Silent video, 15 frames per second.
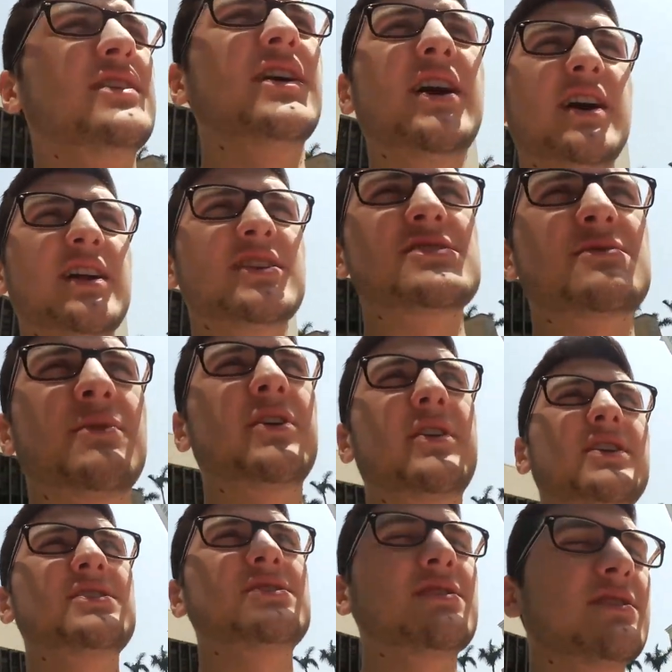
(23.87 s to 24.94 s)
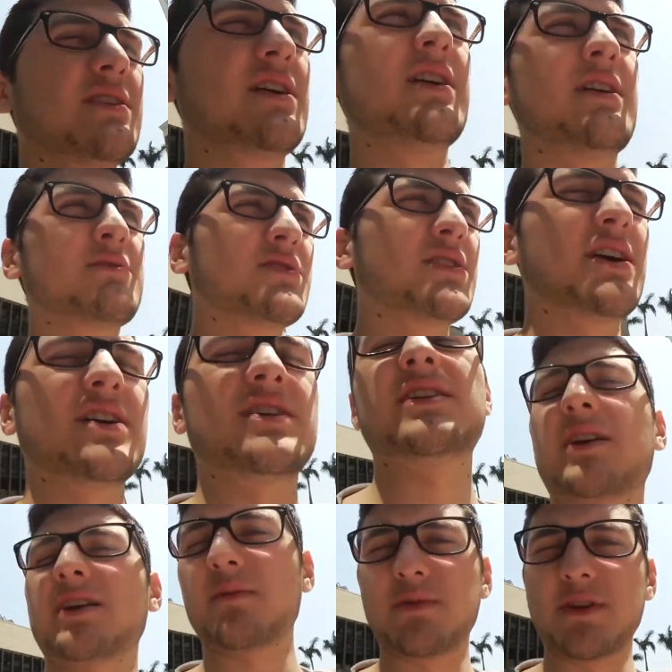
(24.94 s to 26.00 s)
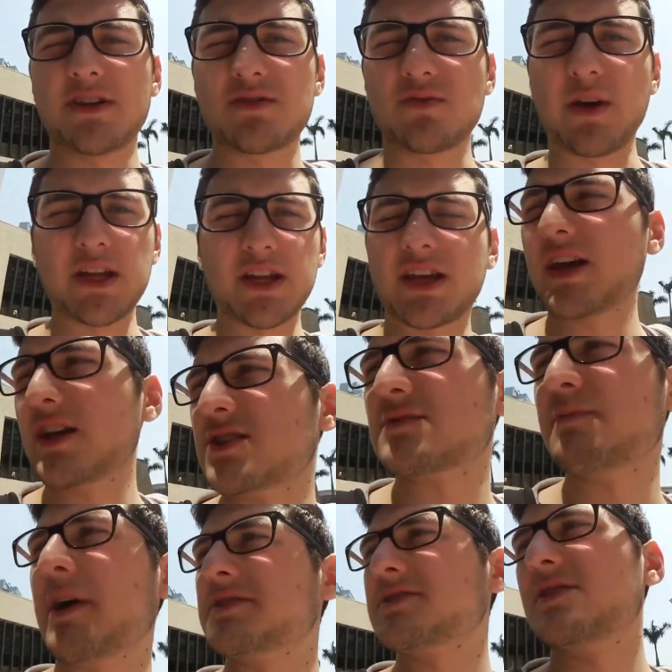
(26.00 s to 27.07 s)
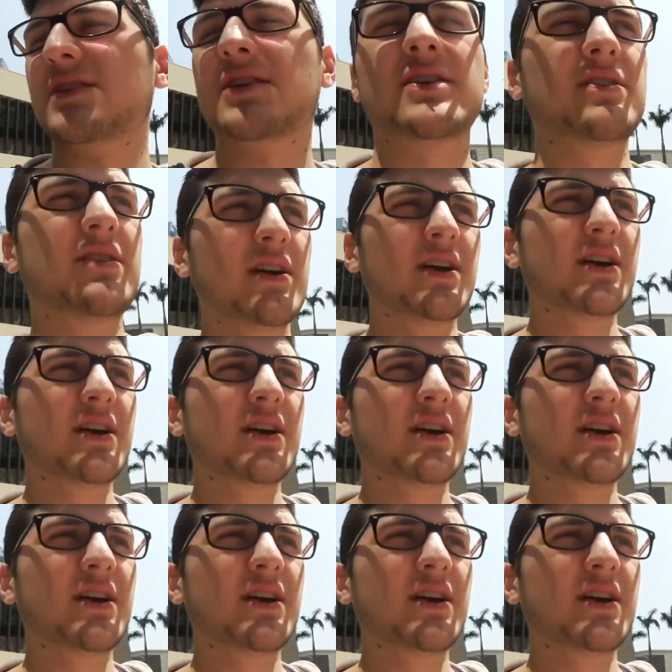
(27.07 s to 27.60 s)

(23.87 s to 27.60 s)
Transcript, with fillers: yeah, that's about it. Um, today I like I played twenty K, just busted now.